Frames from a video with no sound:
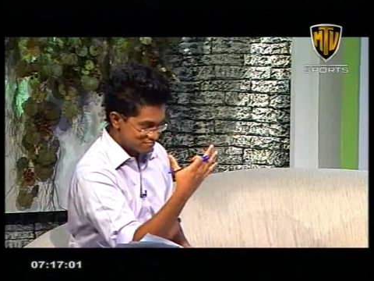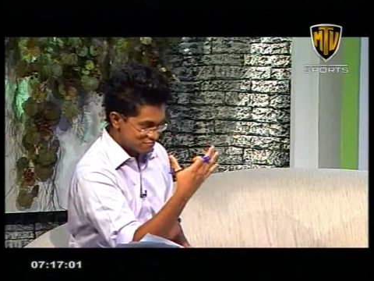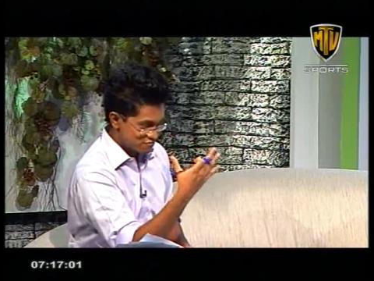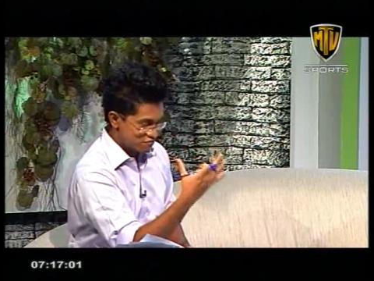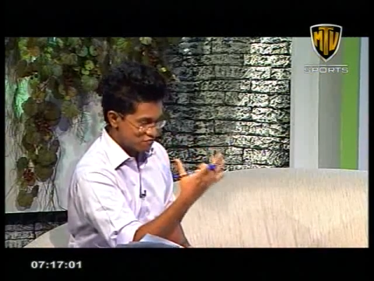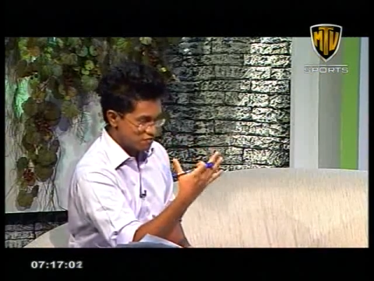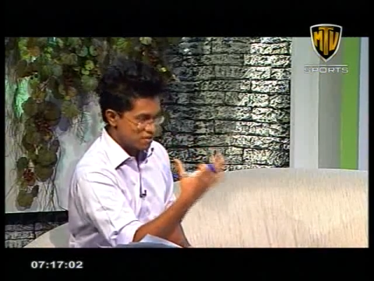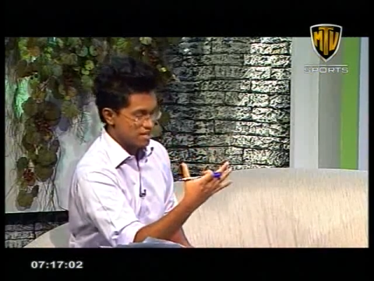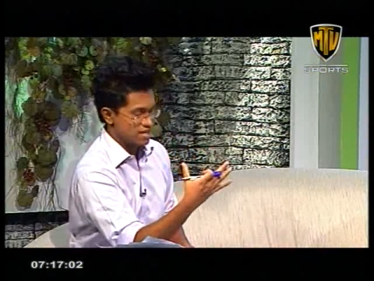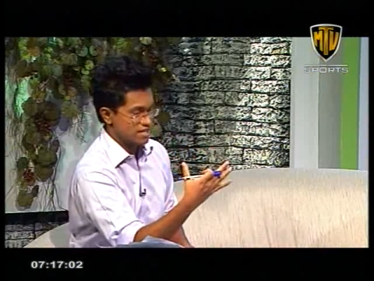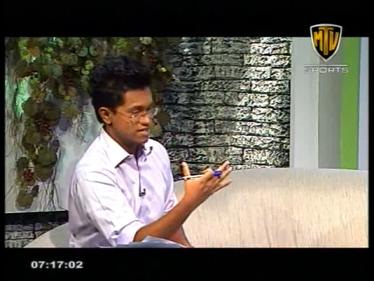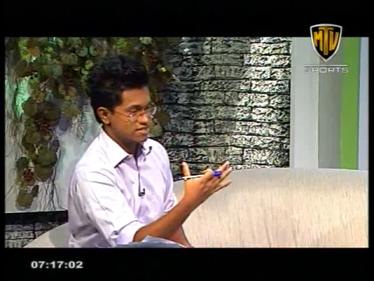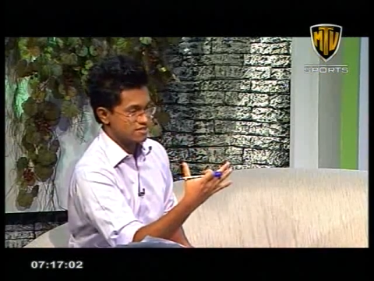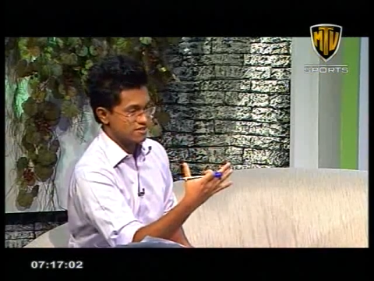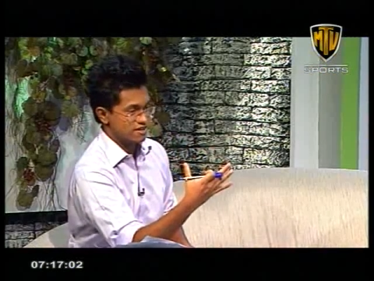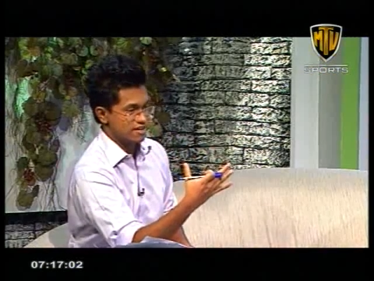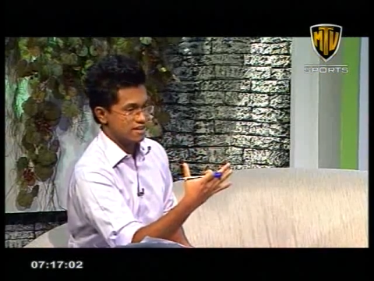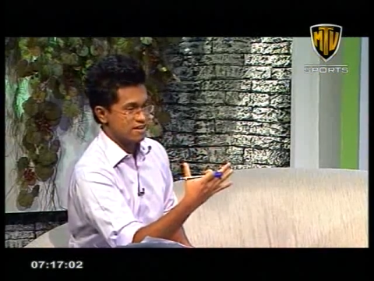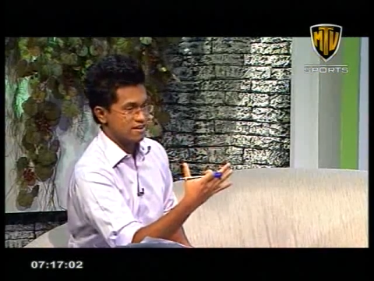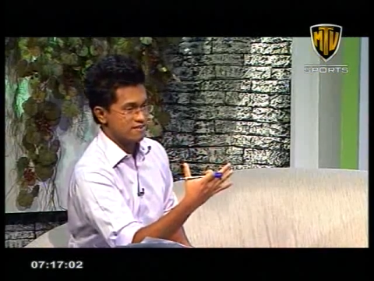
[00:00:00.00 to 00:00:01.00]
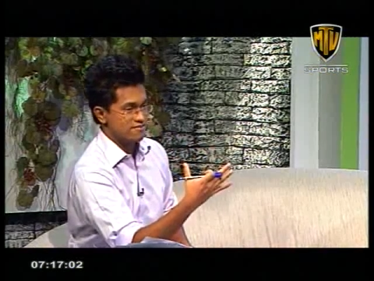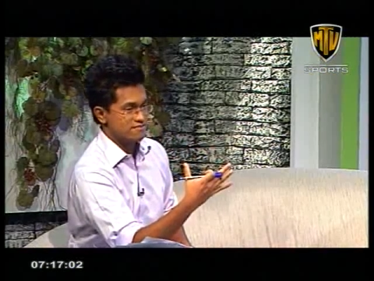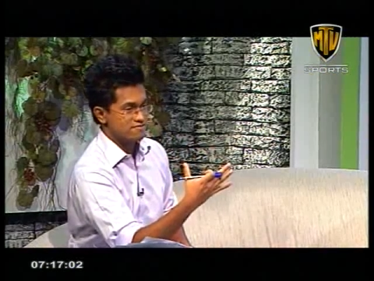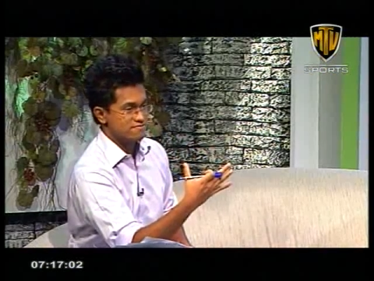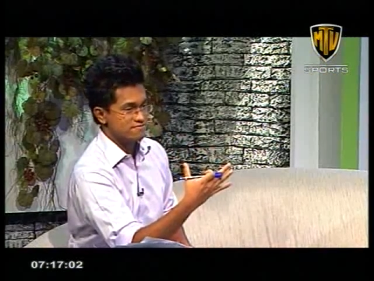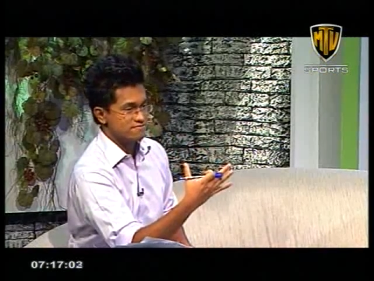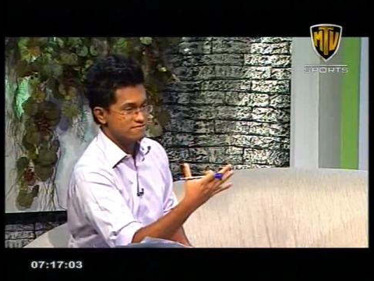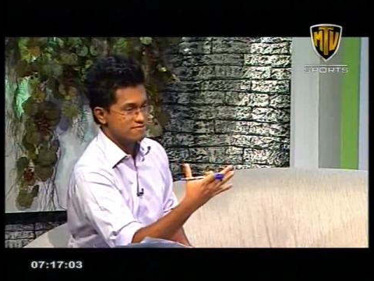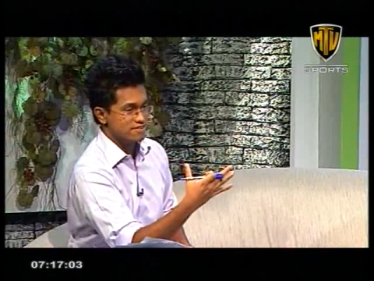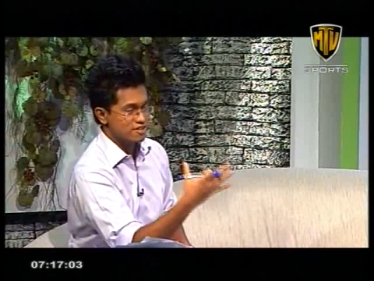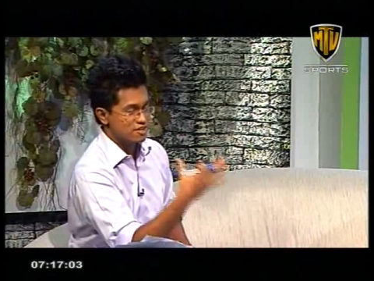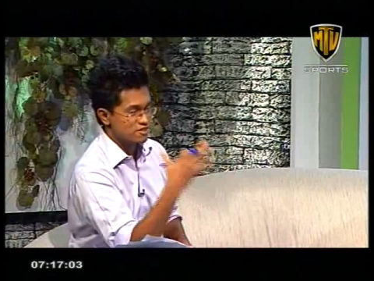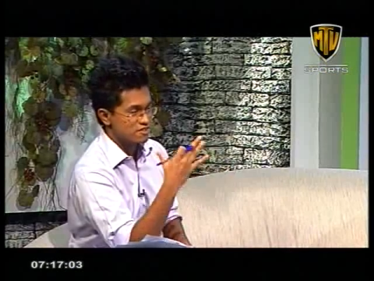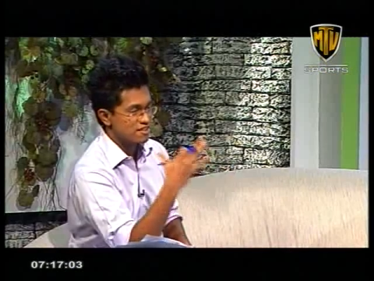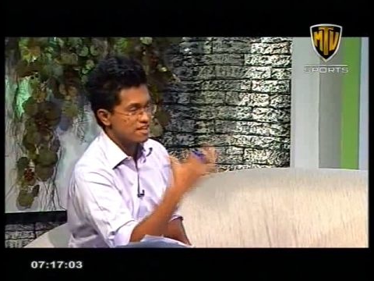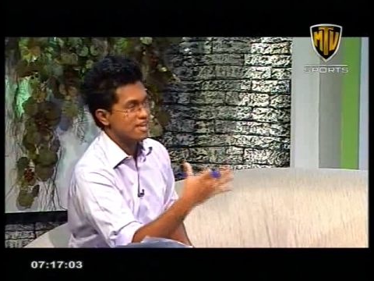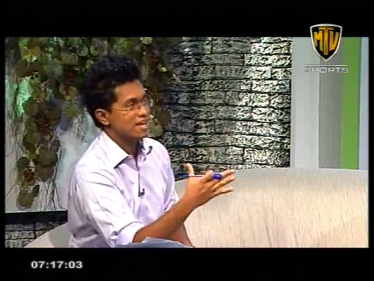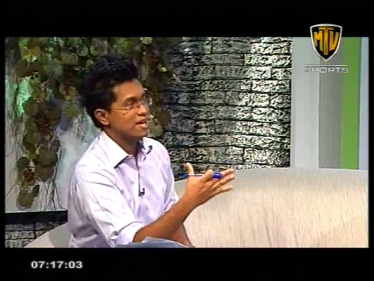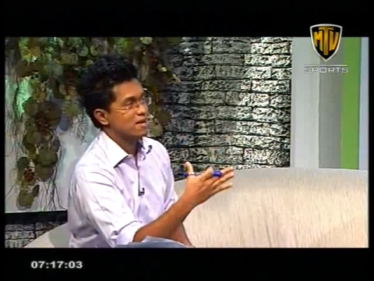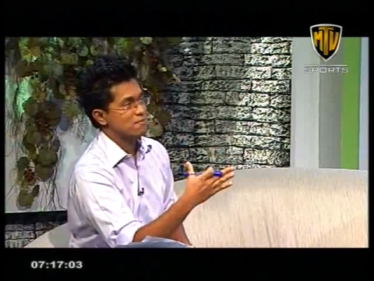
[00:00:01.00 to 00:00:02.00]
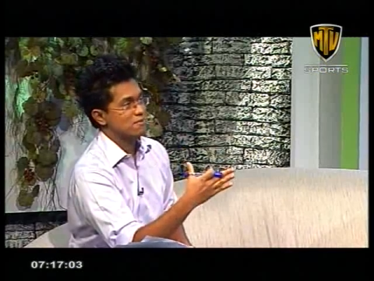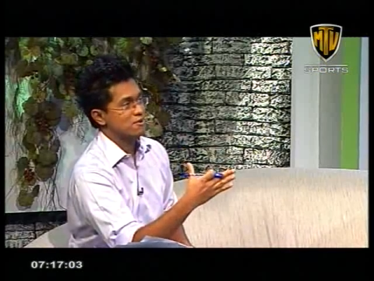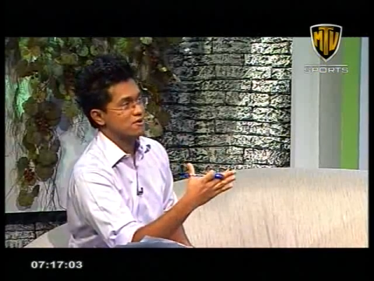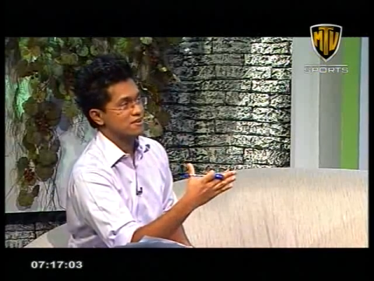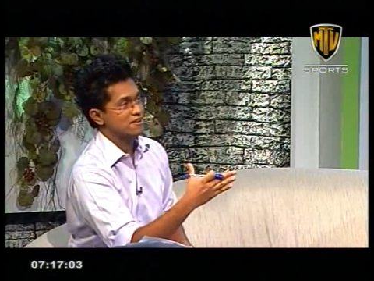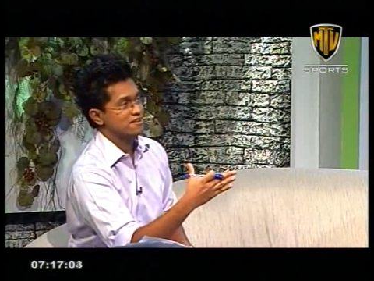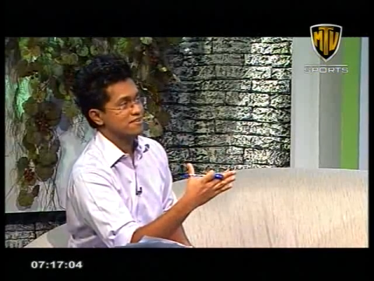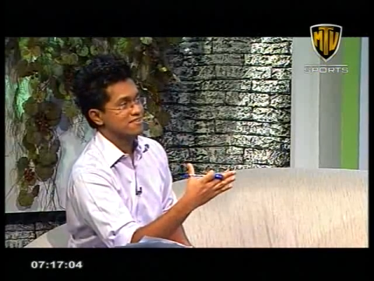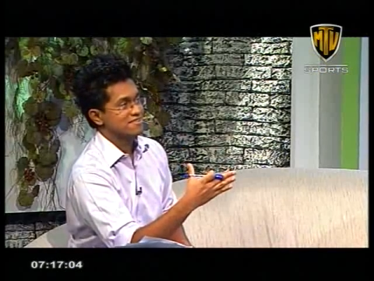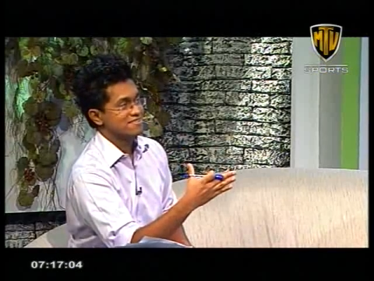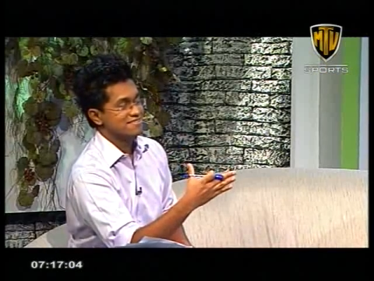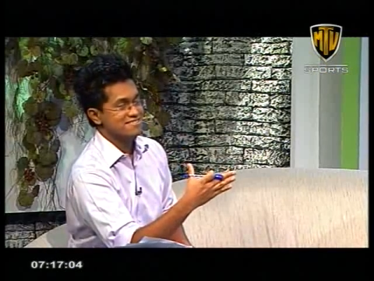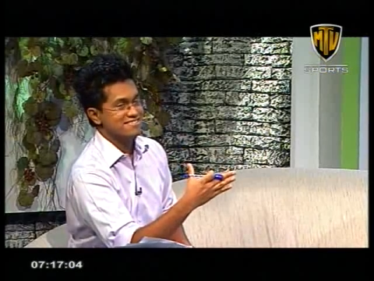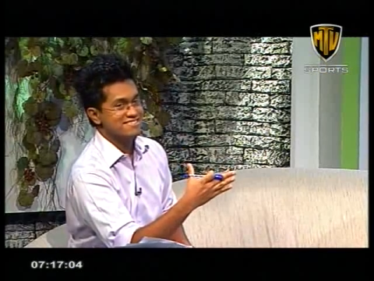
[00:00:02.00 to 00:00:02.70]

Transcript: feel it right now that you're thinking about it.